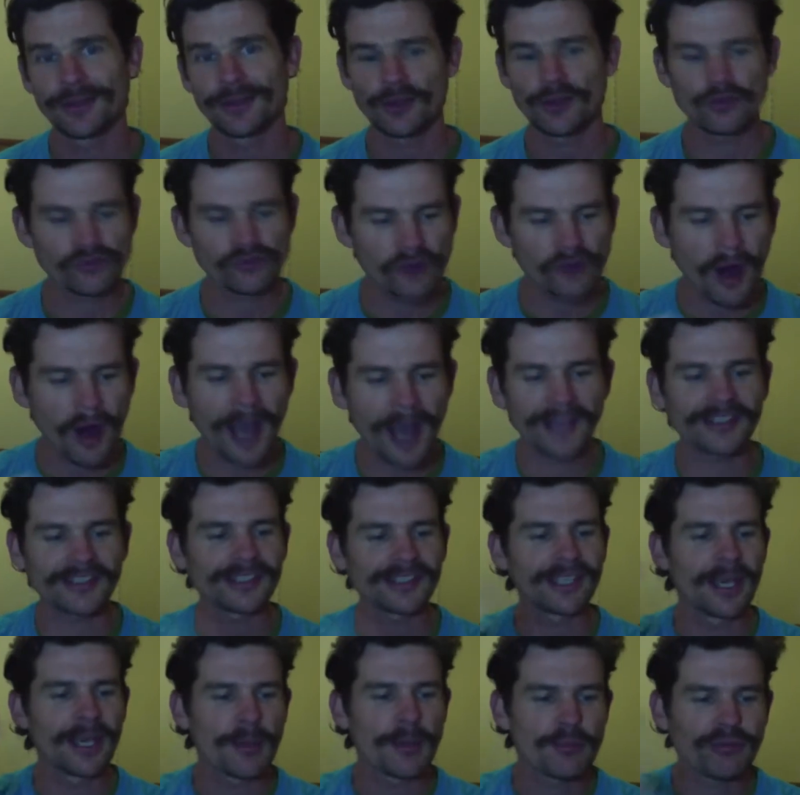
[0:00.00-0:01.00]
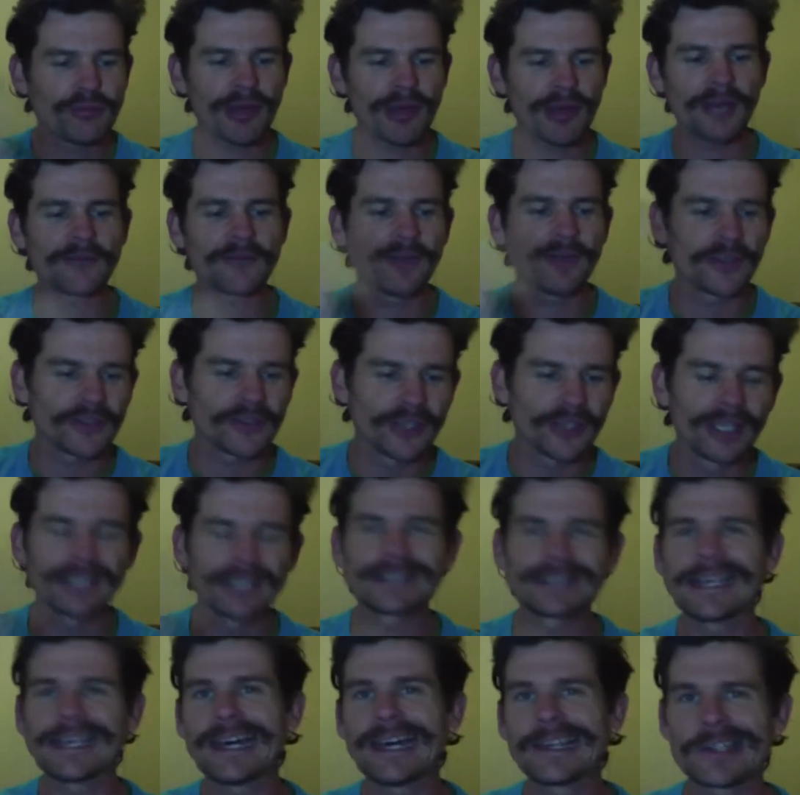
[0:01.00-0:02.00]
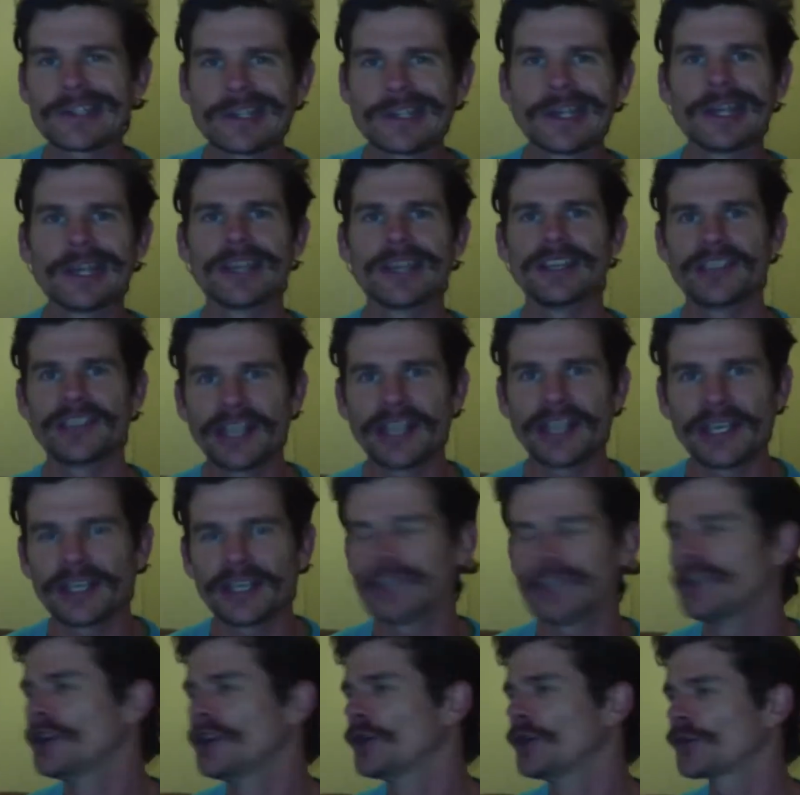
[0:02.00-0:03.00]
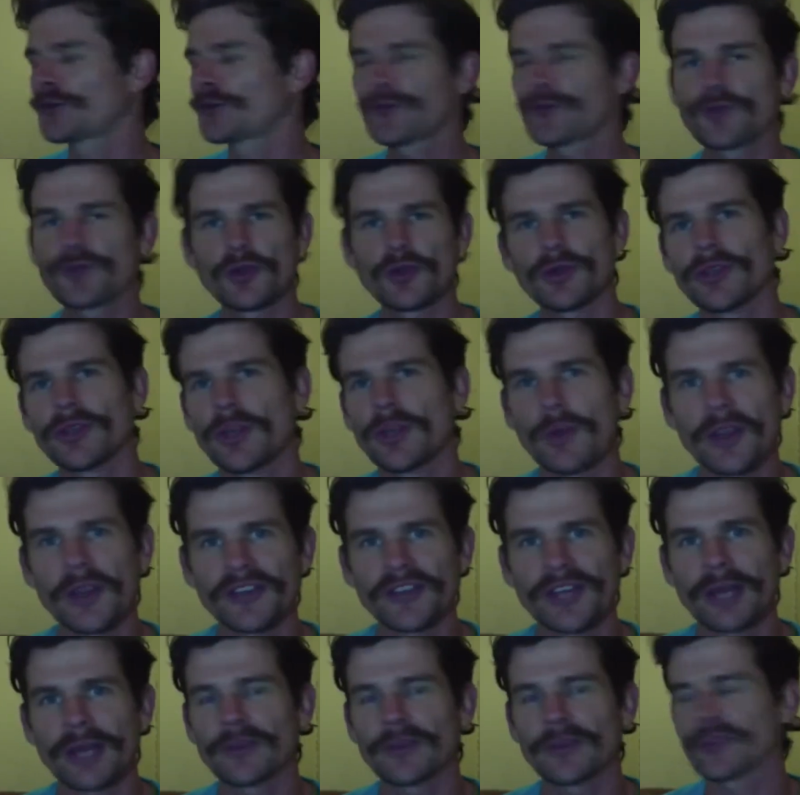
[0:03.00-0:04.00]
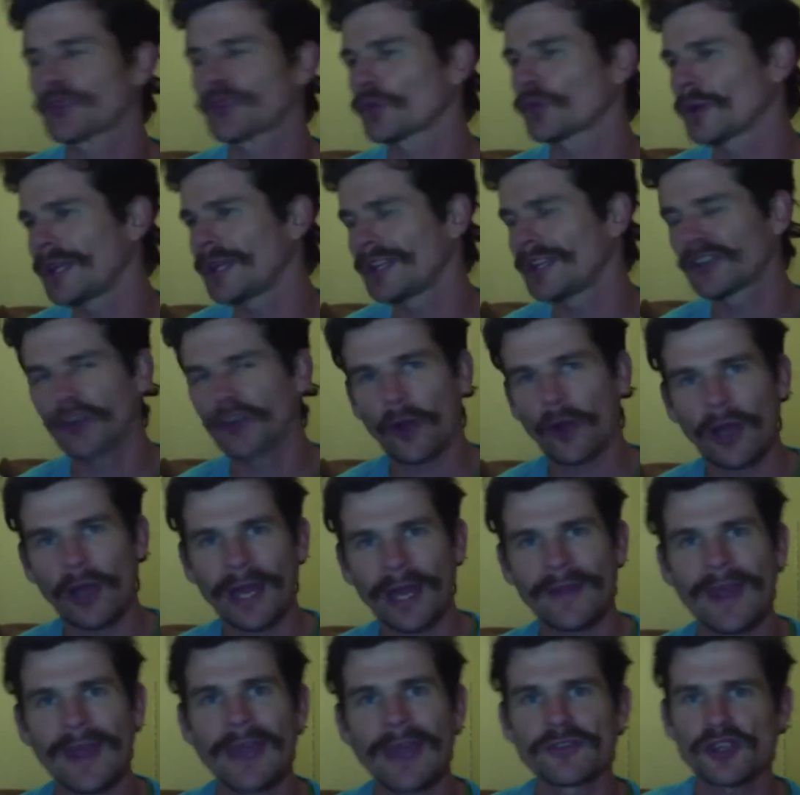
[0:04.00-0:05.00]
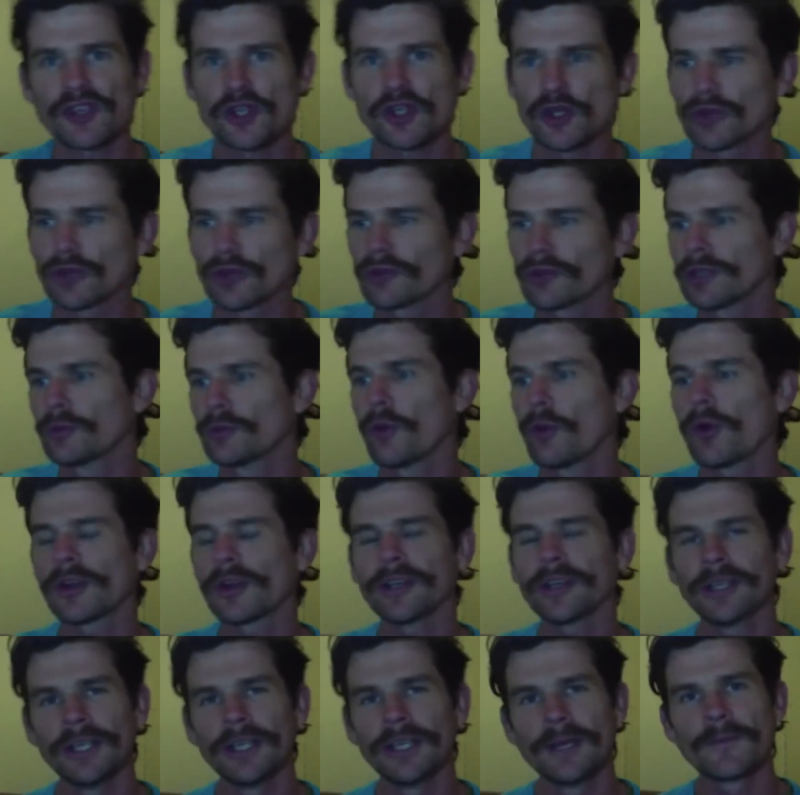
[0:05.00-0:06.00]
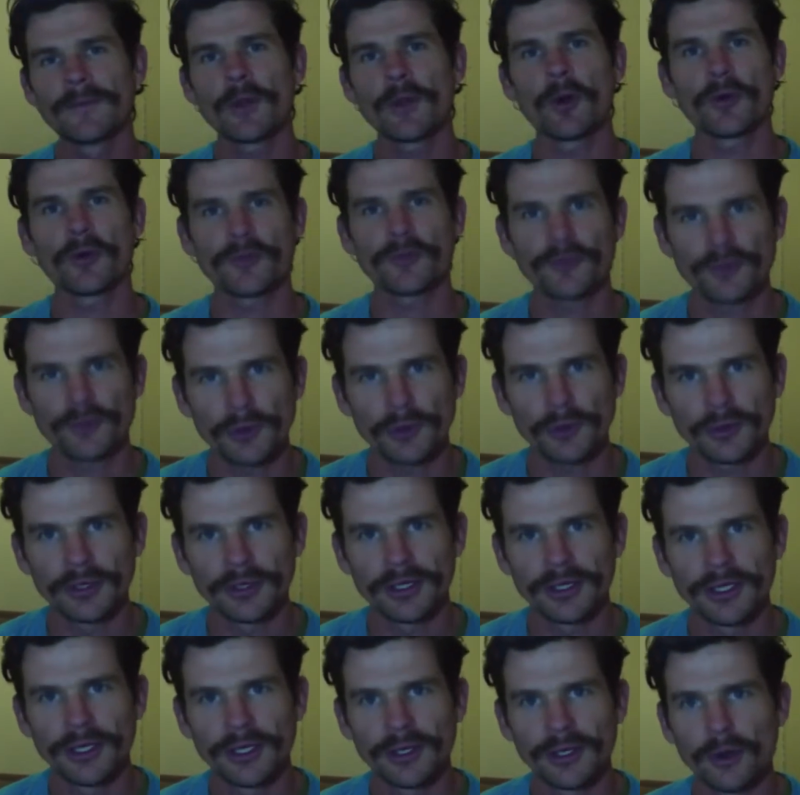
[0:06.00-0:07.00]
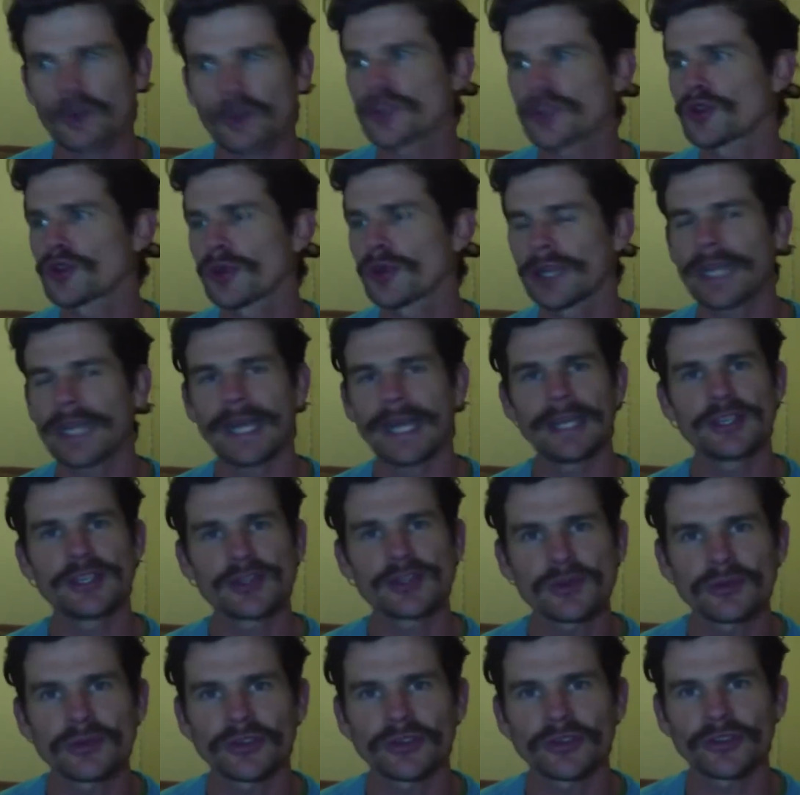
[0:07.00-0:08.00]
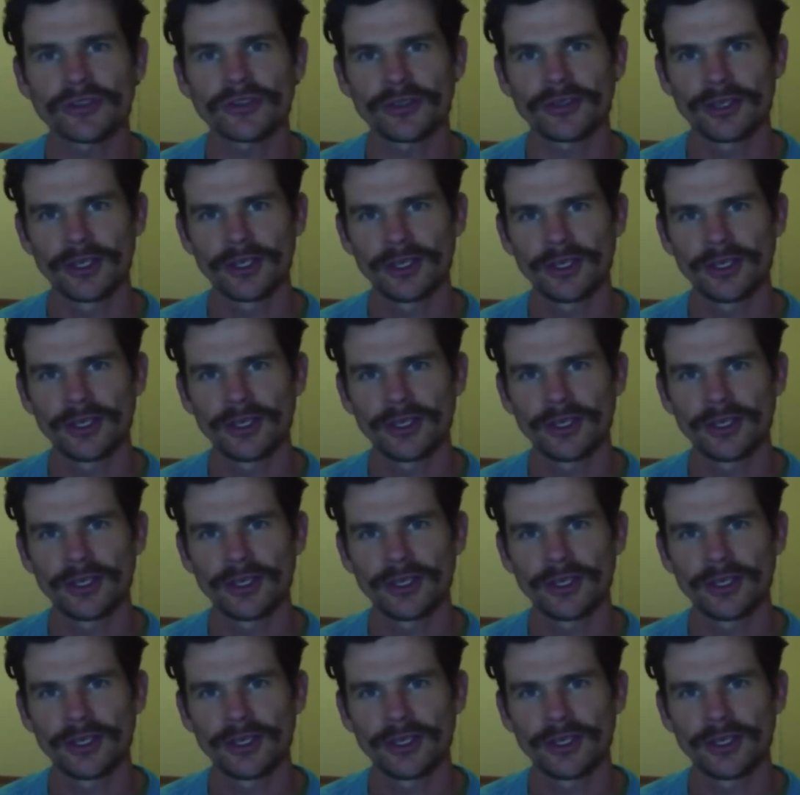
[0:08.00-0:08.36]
Rice, breakfast, lunch, dinner, fruit. You want something sweet? In Thailand they have sugar in water or fruit or sugarcane juice.